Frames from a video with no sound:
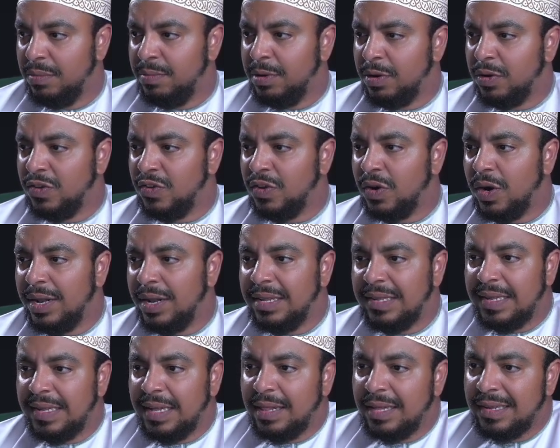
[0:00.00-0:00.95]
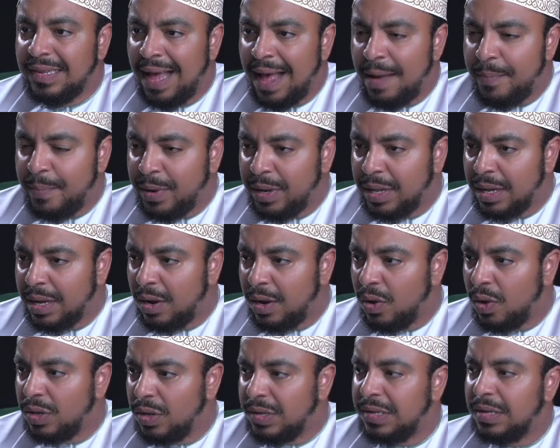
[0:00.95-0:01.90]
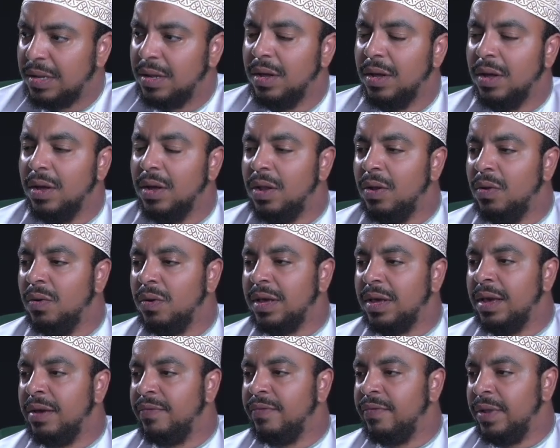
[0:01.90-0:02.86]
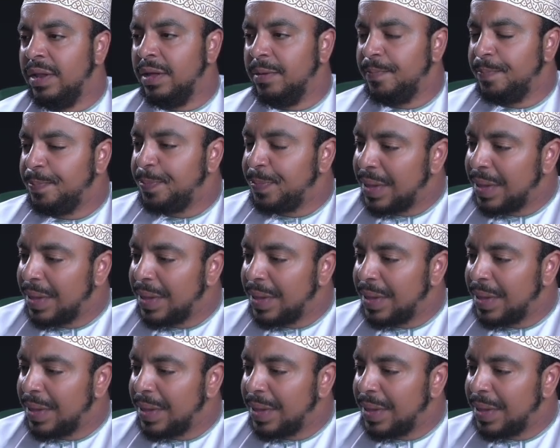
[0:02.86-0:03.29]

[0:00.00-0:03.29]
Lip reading: because you're going to see this happening a lot. Look carefully.